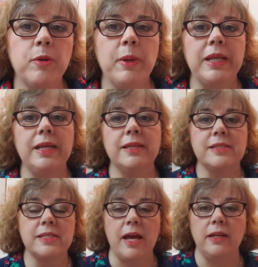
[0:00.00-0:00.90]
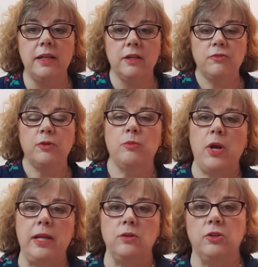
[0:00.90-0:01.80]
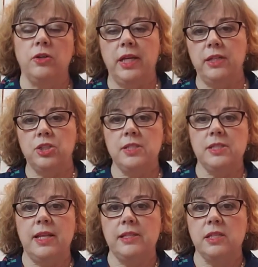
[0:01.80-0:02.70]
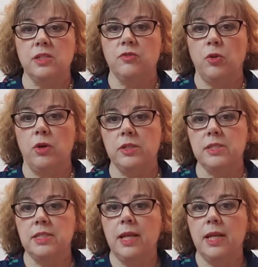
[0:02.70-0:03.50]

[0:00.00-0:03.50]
everybody, it's Donna here from Bridal Creations at Essex Florist.